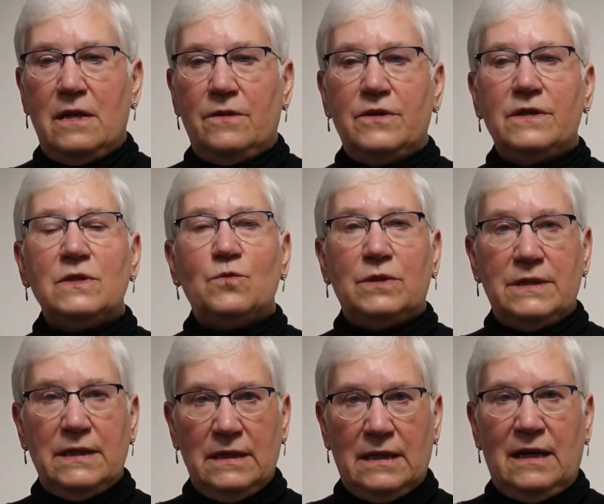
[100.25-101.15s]
This was
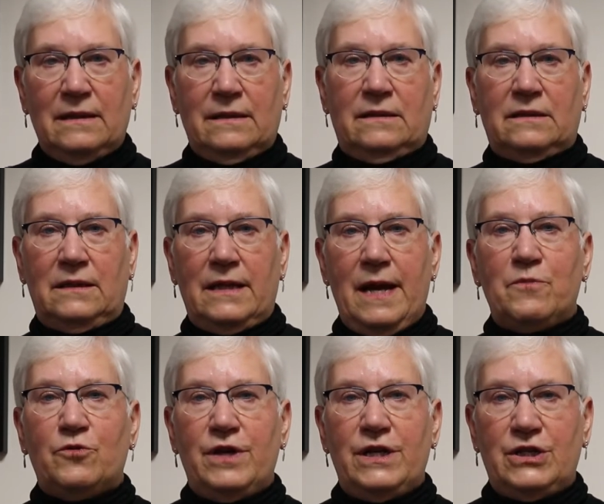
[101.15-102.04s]
in
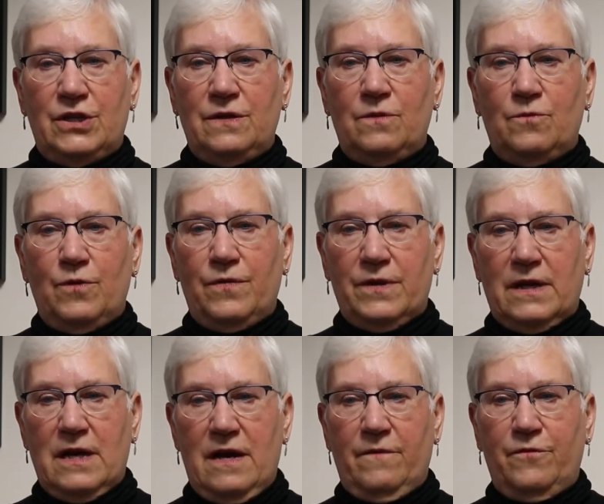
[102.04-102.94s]
collaboration with the
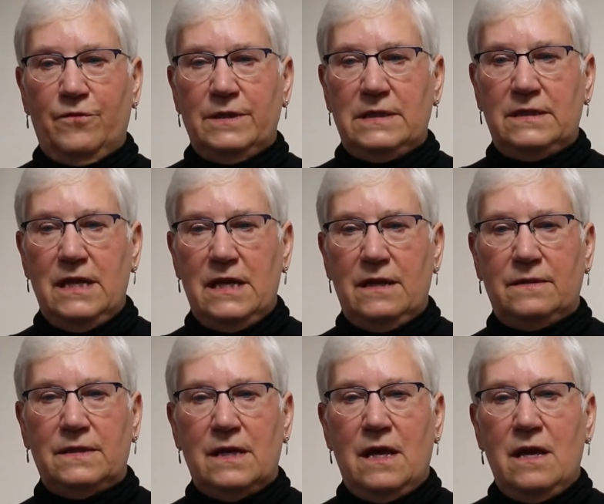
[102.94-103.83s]
conference
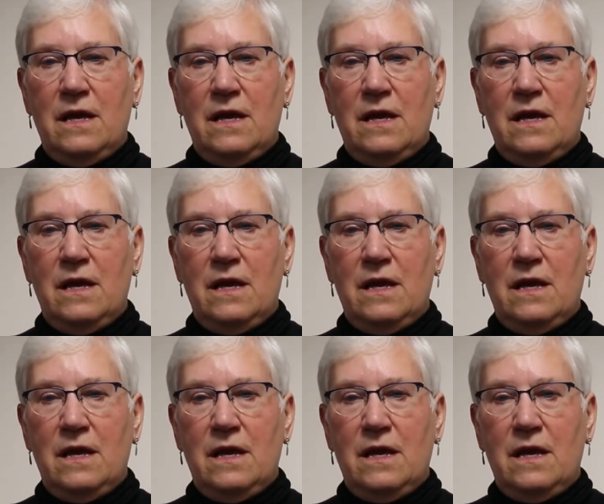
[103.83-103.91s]
deans